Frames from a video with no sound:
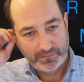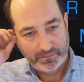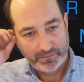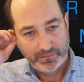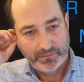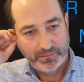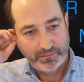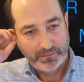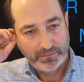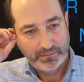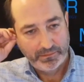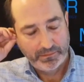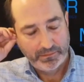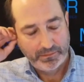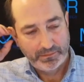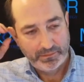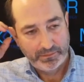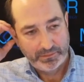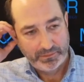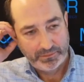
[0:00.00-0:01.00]

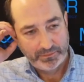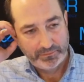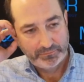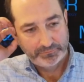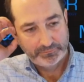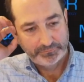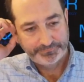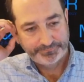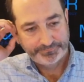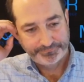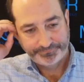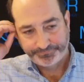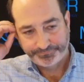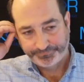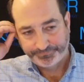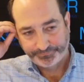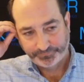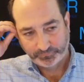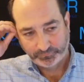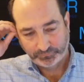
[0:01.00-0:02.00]

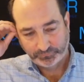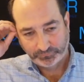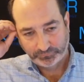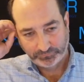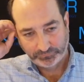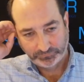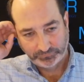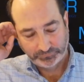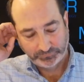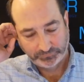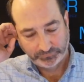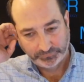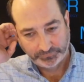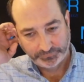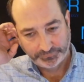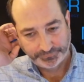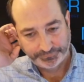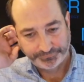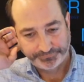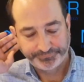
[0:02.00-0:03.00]

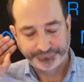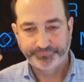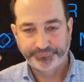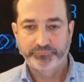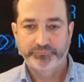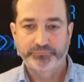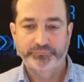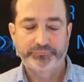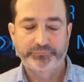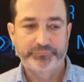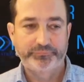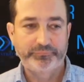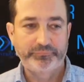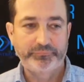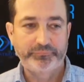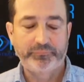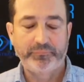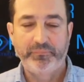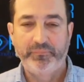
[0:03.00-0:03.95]
(silent)